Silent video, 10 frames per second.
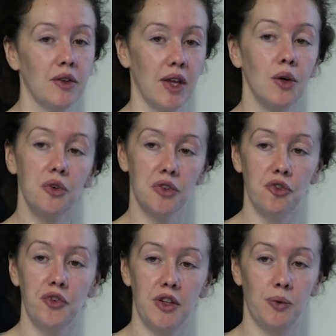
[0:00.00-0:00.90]
and that also
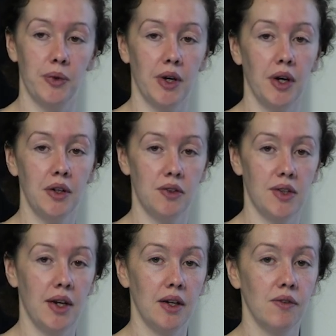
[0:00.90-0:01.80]
fits with our
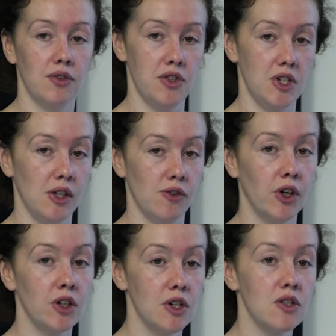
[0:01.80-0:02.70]
understanding of this gene's
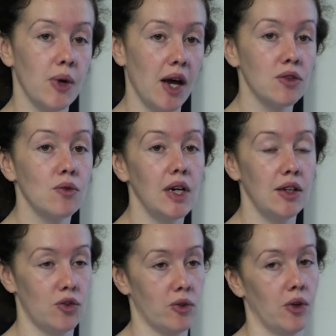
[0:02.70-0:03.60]
function, so it has a
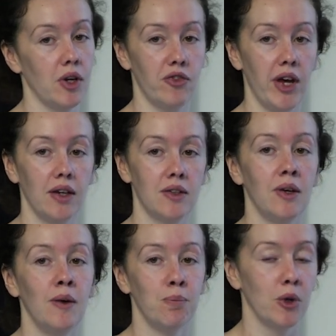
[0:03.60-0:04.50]
really strong effect
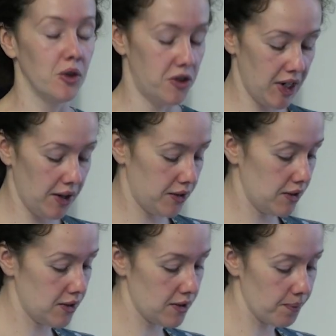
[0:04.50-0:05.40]
on
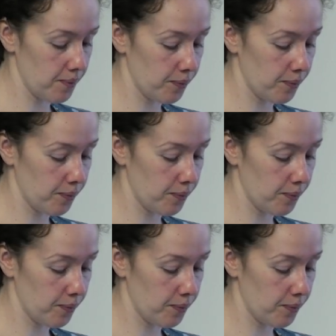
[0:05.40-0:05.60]
senescence.